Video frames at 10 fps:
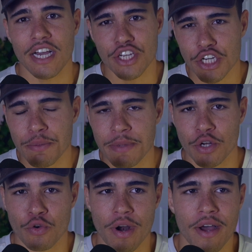good middle
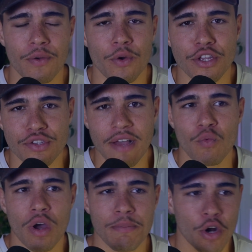ground where you just have
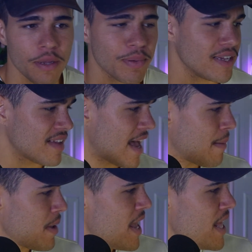one marketplace app.
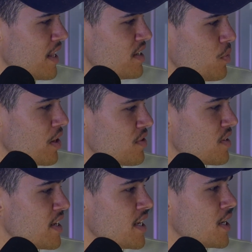Let's see what else is
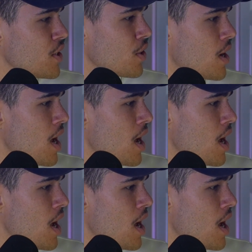in here.